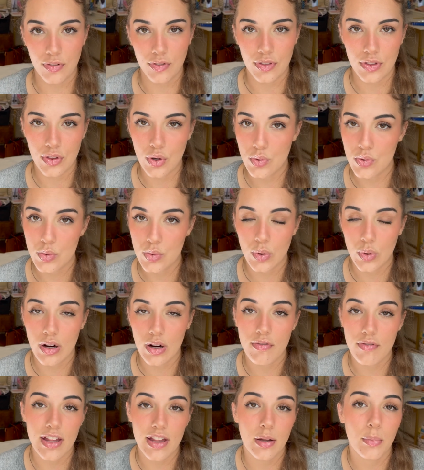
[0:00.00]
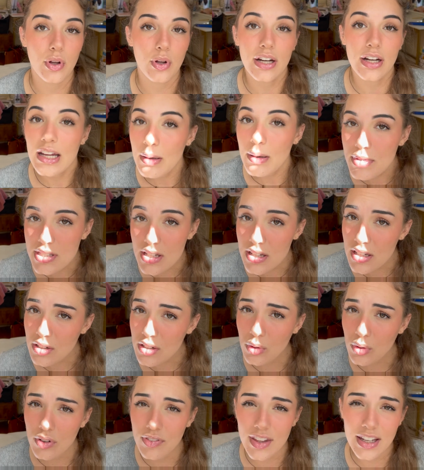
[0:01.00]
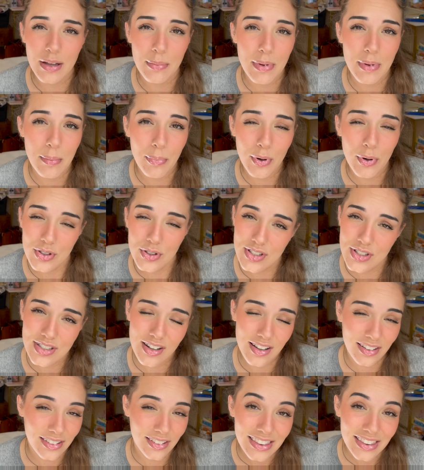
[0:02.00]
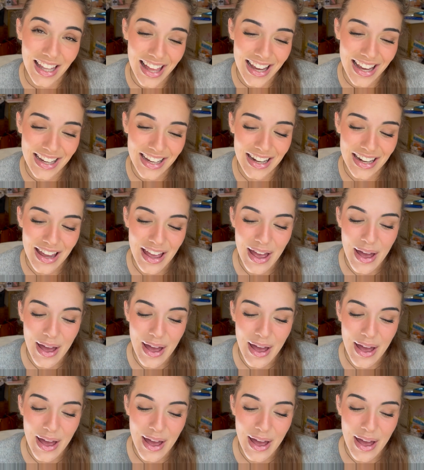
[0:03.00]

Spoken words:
those were available on Amazon or if they could be purchased online.